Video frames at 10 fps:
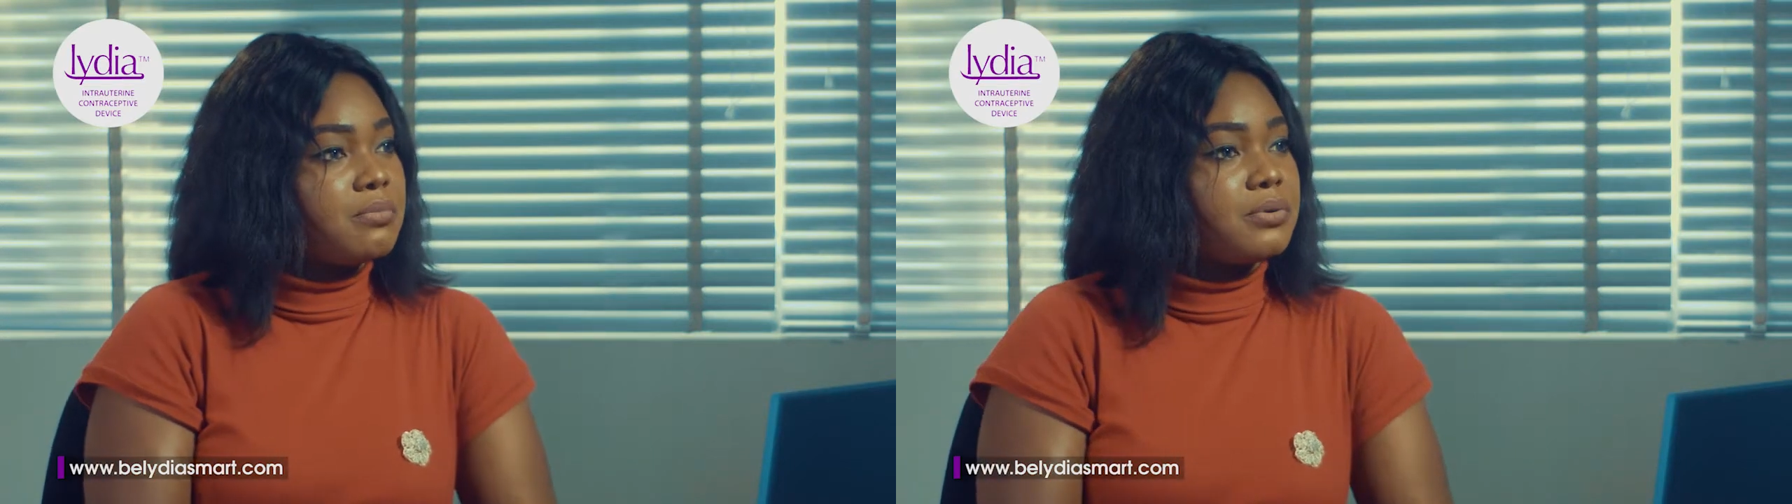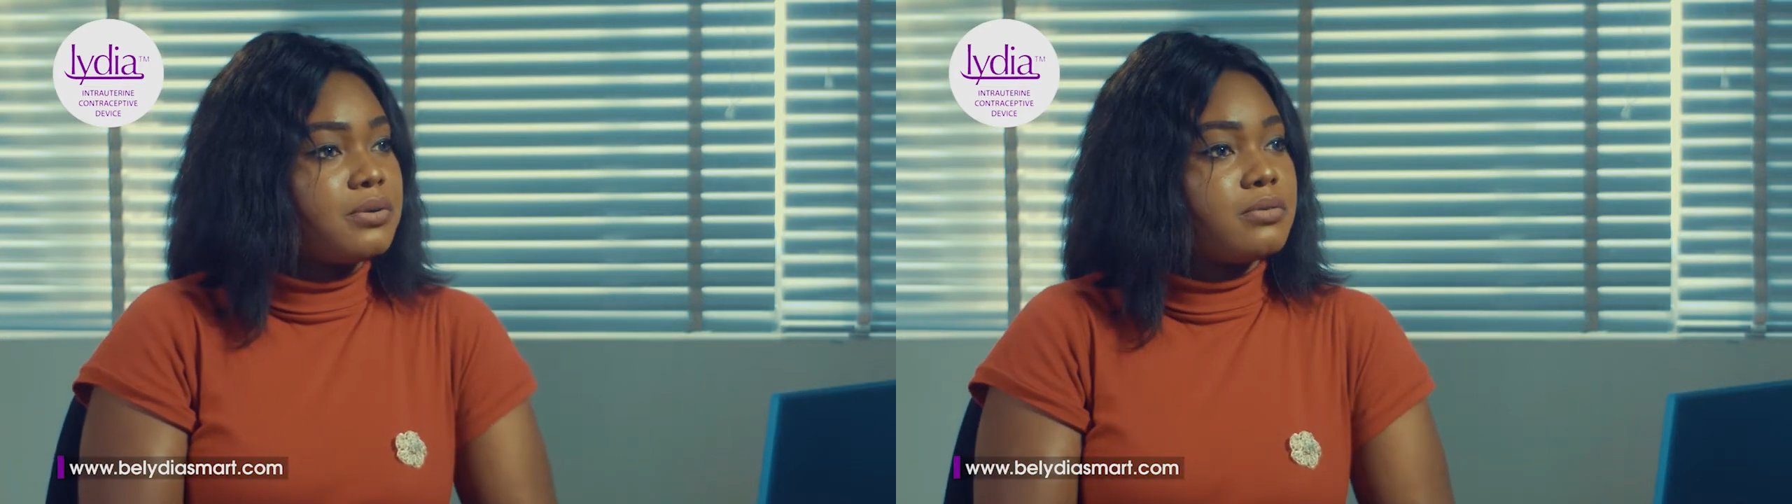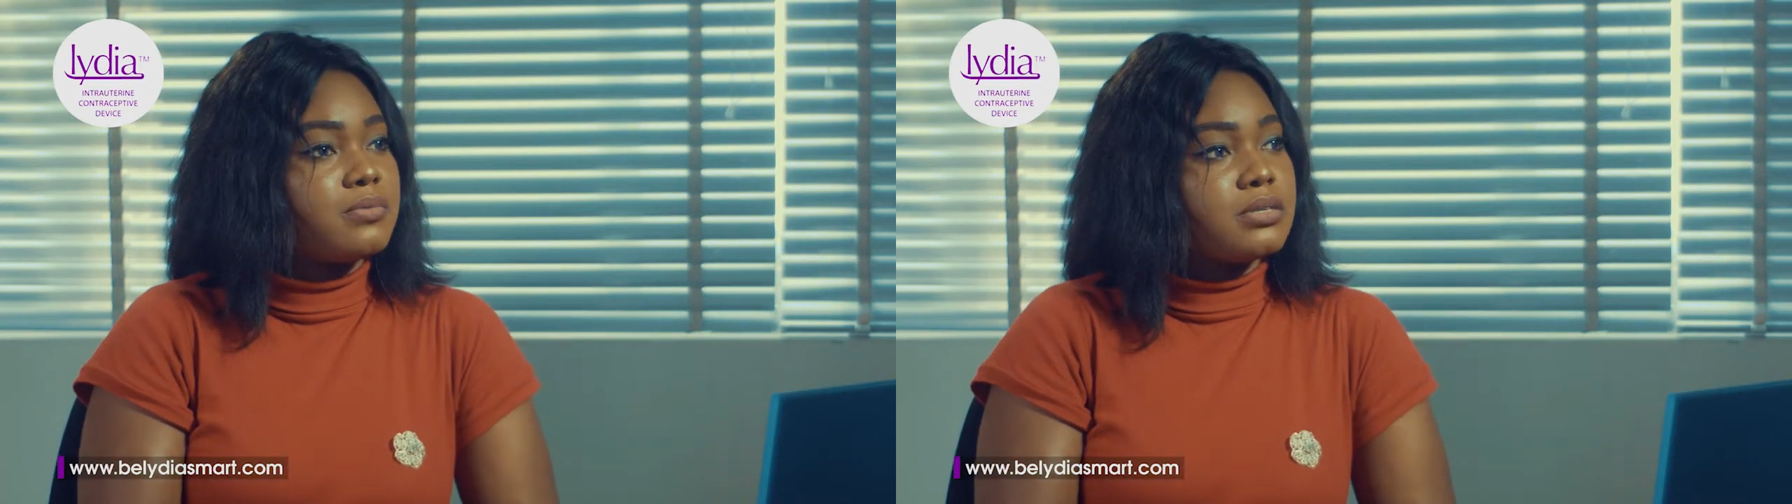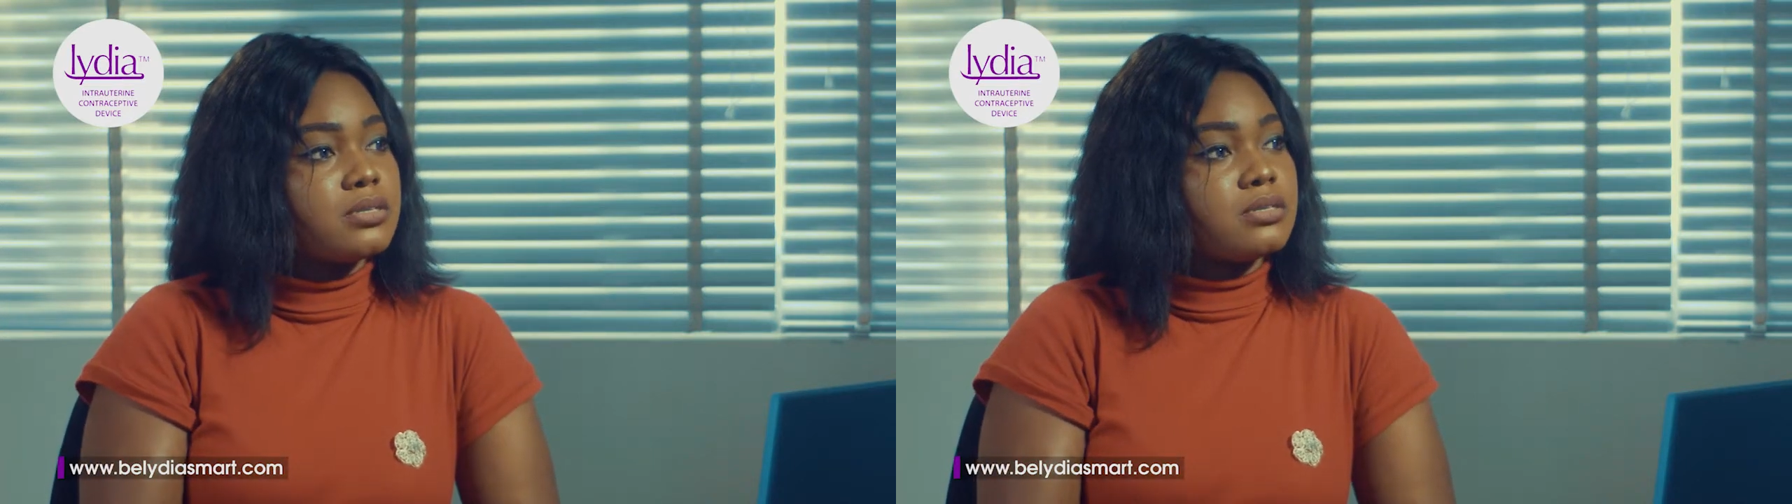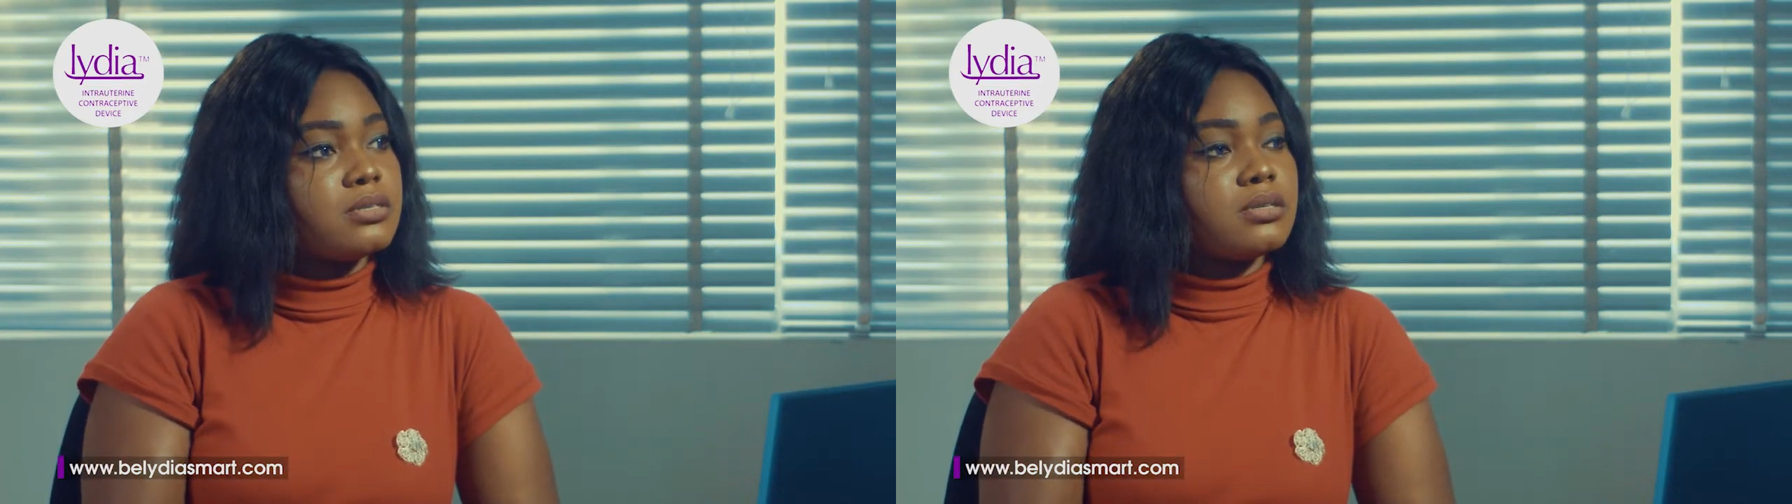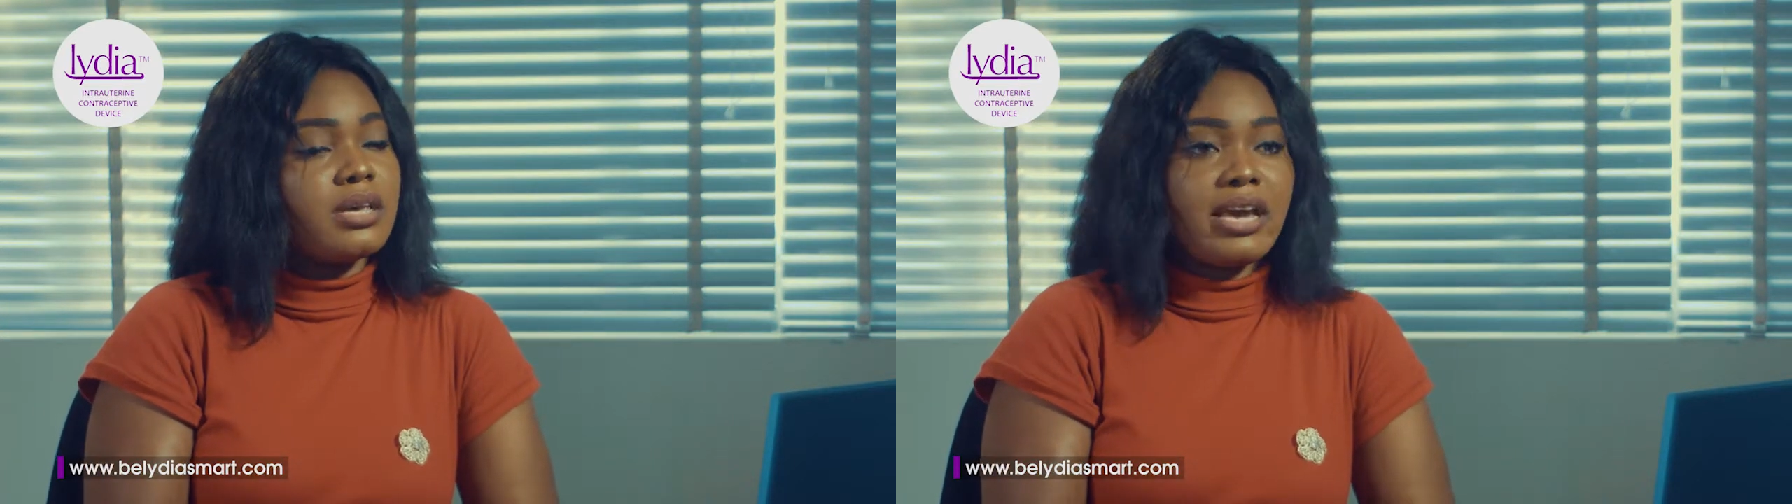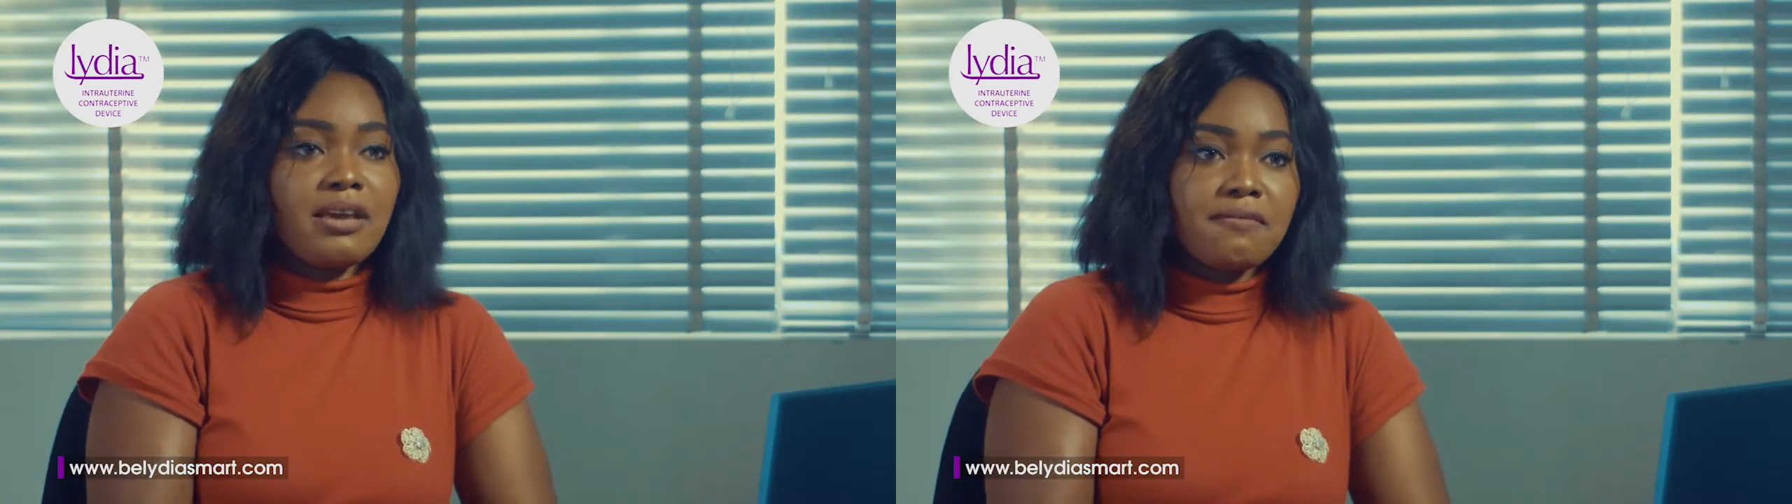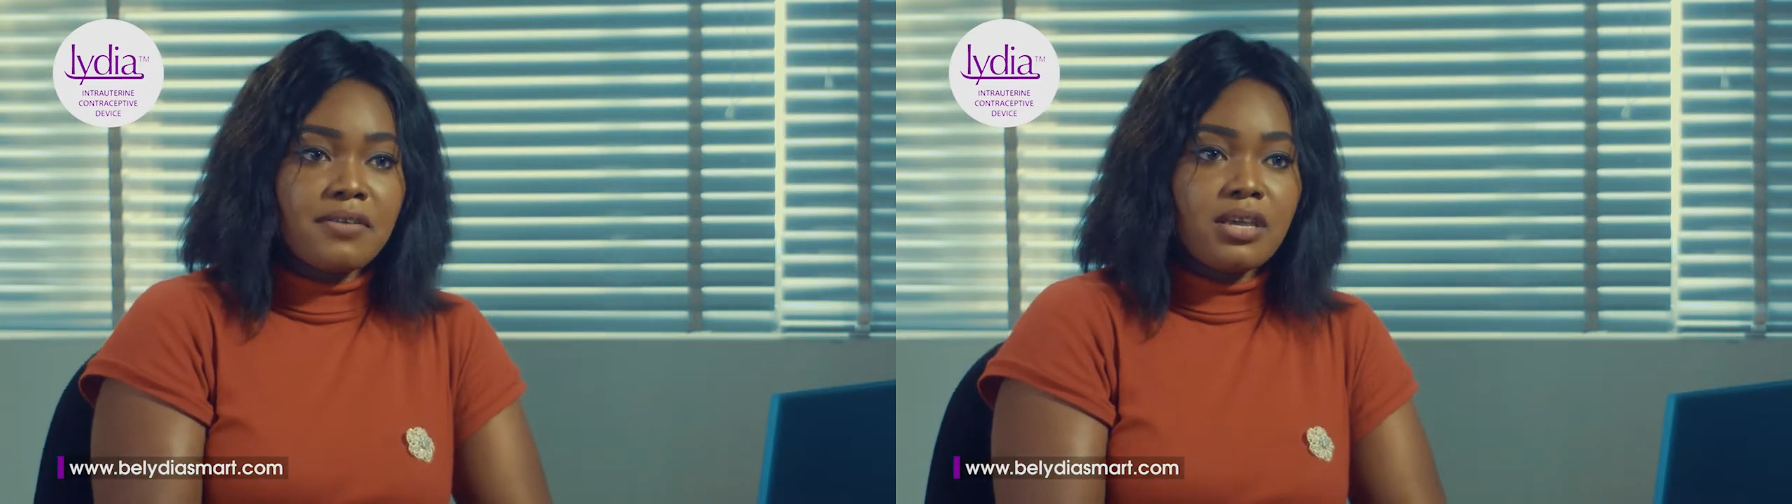period was
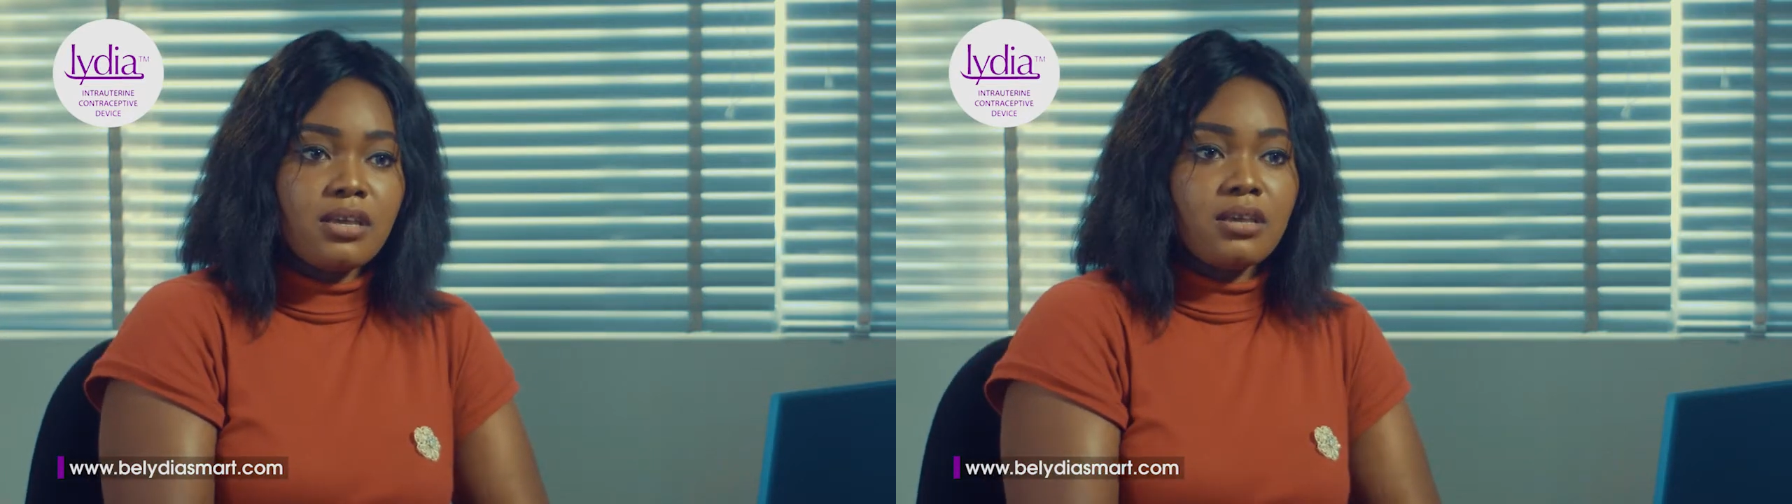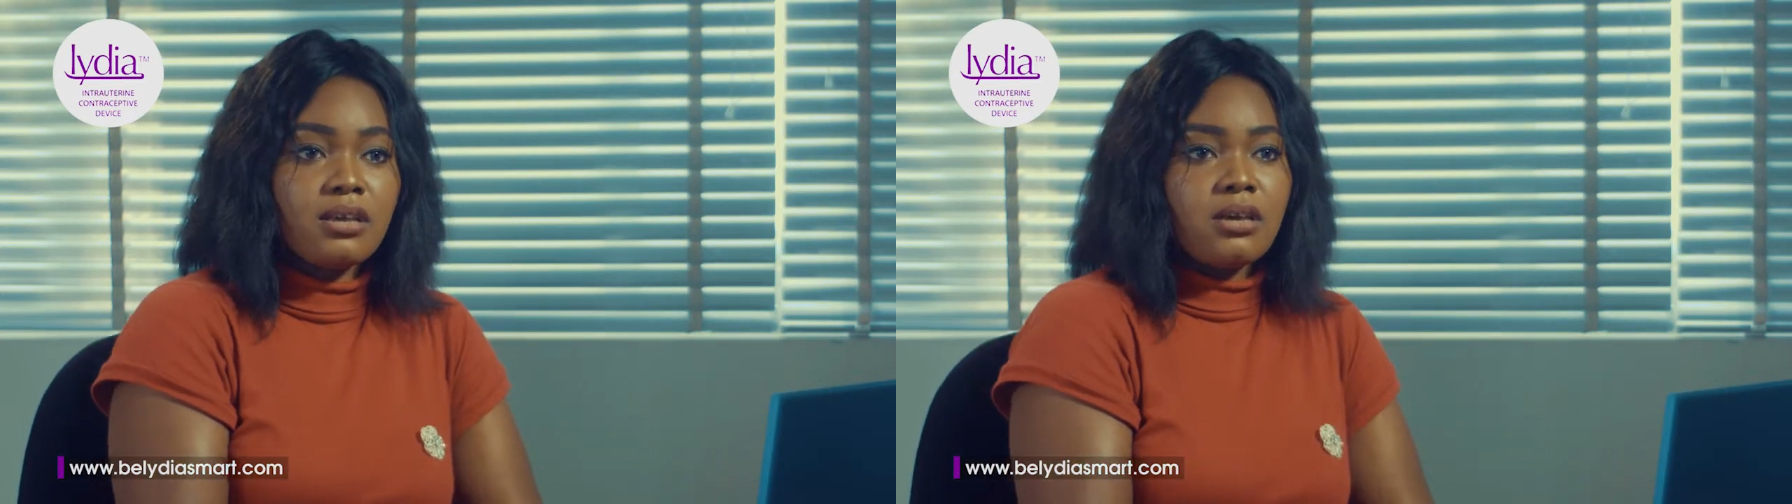heavy,